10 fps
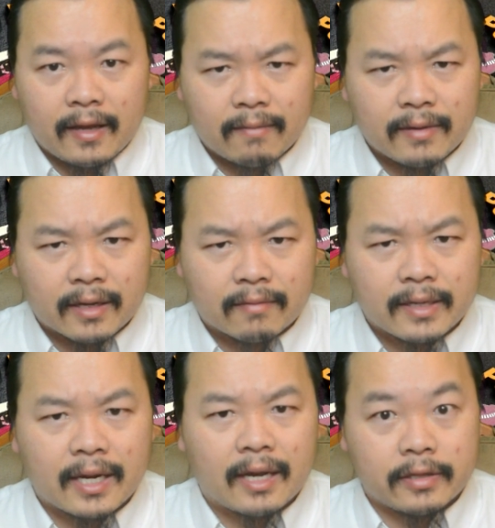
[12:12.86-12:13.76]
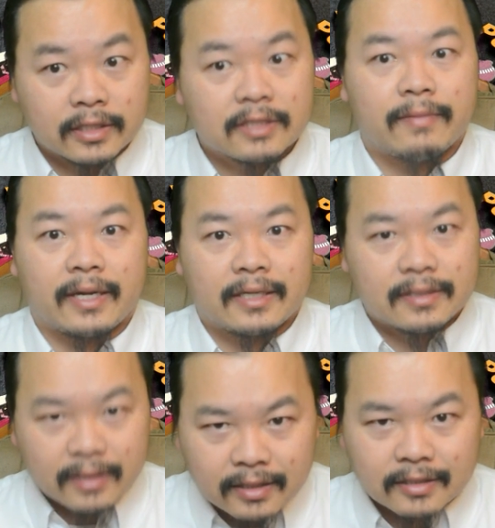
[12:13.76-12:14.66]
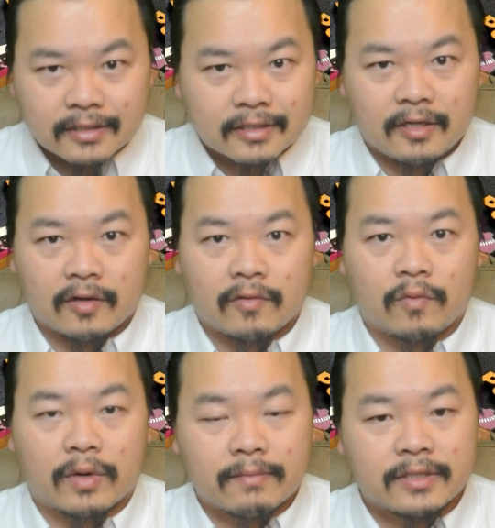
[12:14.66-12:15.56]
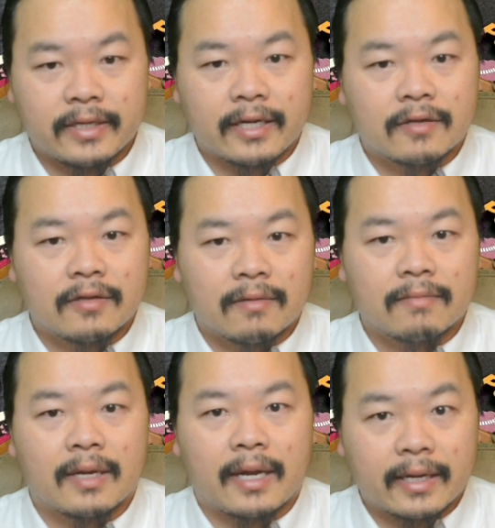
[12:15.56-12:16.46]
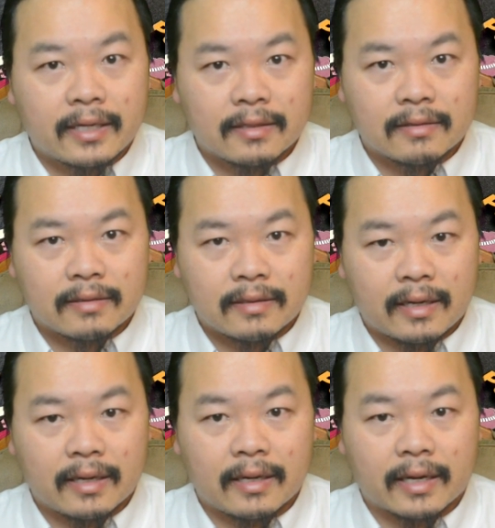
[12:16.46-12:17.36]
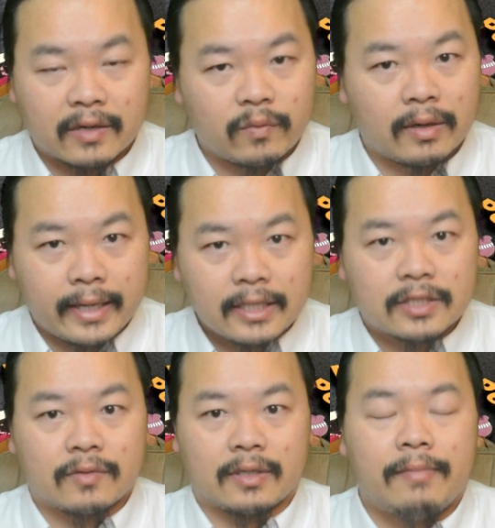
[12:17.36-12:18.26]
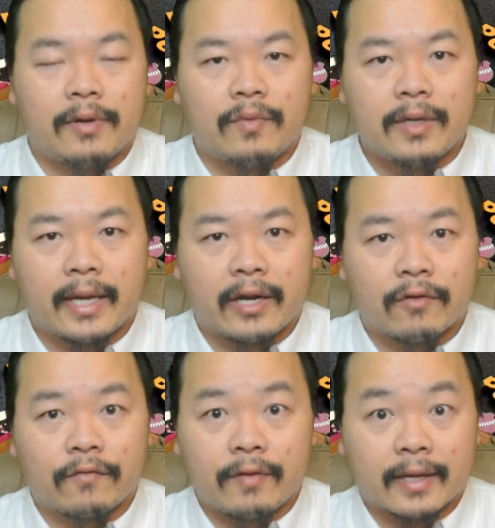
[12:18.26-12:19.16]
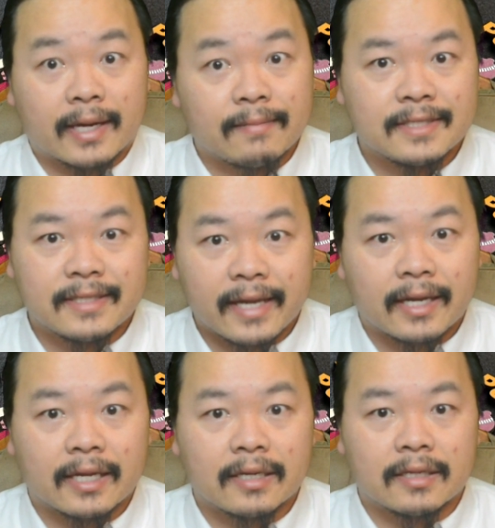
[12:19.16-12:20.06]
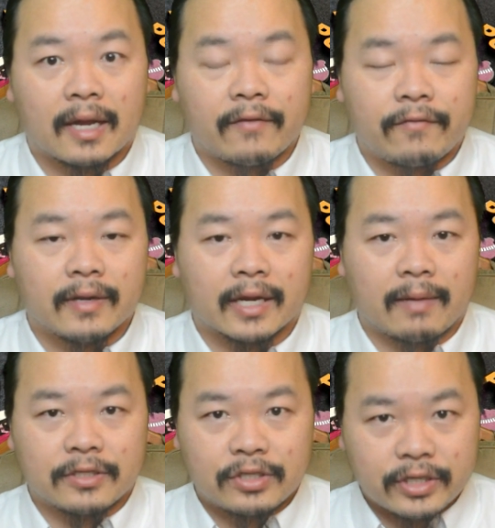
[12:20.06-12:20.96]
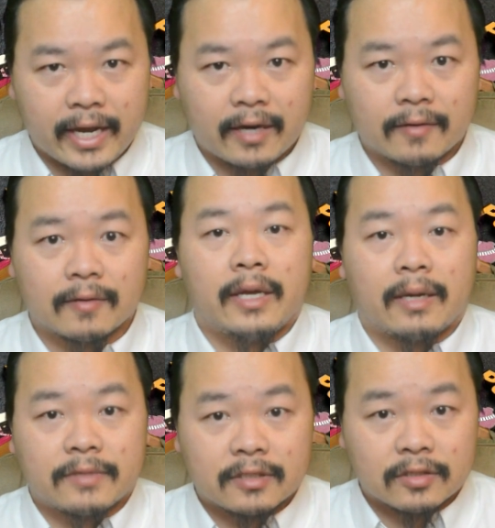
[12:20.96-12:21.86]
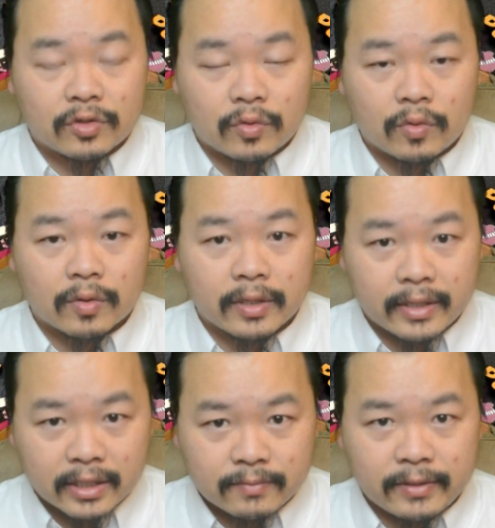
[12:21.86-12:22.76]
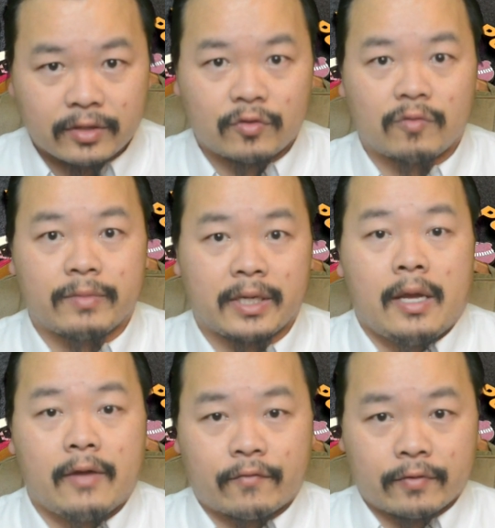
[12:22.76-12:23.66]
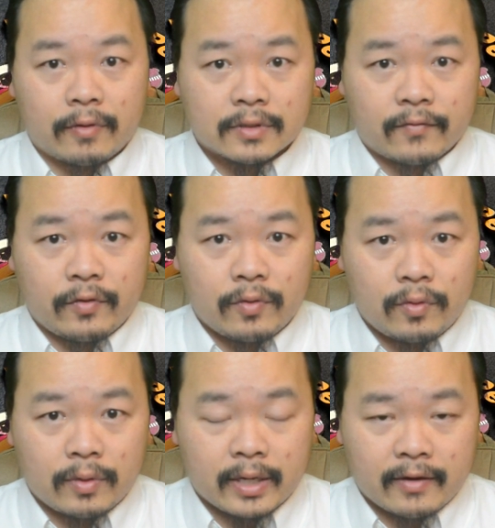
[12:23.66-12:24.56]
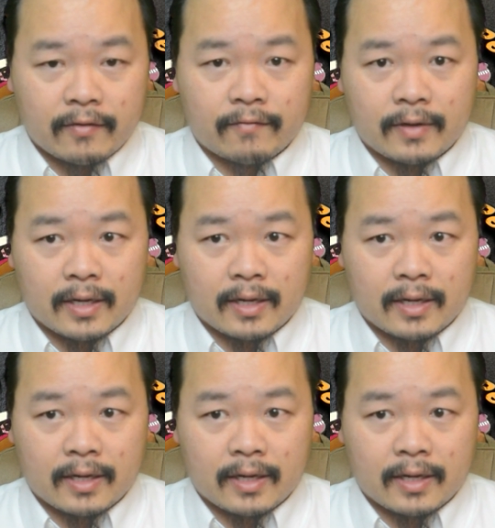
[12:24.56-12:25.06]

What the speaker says: and I'm like, man, this makes sense. You know what I'm saying to them, I can relate to it, but really I don't feel like I'm saying it. I feel like I'm a channel and I'm just a tool and they speak through me. And for those of you who have